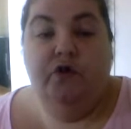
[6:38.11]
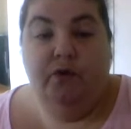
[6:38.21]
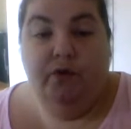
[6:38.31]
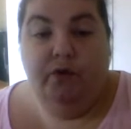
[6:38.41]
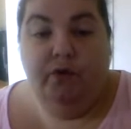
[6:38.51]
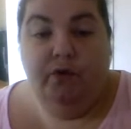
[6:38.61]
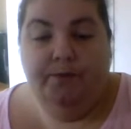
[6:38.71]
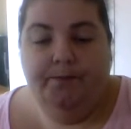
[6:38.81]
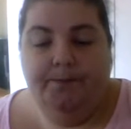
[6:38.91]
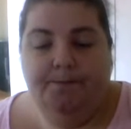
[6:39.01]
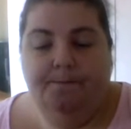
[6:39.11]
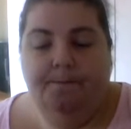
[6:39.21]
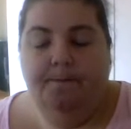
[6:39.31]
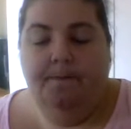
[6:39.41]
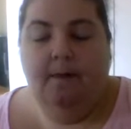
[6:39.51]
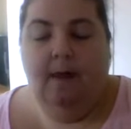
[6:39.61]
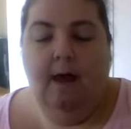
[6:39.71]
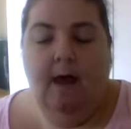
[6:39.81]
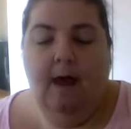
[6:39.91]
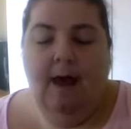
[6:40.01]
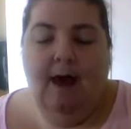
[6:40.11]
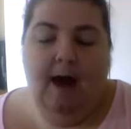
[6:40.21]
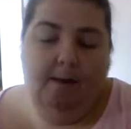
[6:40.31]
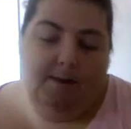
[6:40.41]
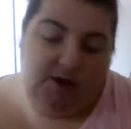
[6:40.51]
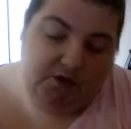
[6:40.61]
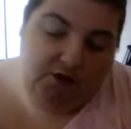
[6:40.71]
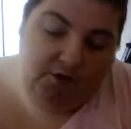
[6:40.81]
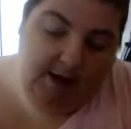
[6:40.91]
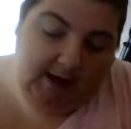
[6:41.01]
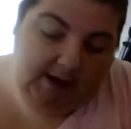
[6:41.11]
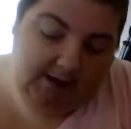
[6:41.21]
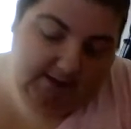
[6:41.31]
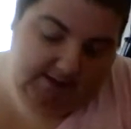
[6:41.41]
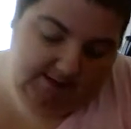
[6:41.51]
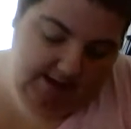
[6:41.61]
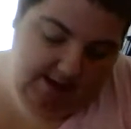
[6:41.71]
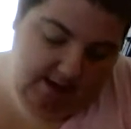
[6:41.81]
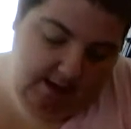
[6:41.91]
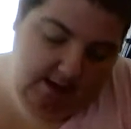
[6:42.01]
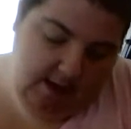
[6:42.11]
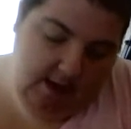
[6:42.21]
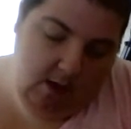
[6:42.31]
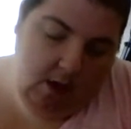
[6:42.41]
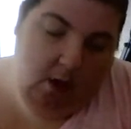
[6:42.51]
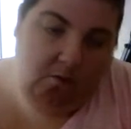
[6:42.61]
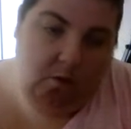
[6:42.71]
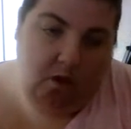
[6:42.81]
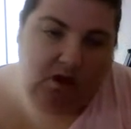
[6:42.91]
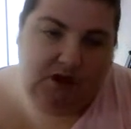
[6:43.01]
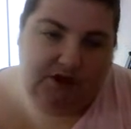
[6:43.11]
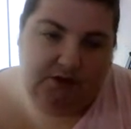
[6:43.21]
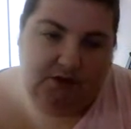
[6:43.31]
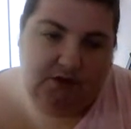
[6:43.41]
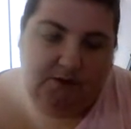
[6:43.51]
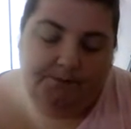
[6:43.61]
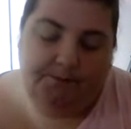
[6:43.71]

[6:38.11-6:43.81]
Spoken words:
So I'm in two minds of what to do.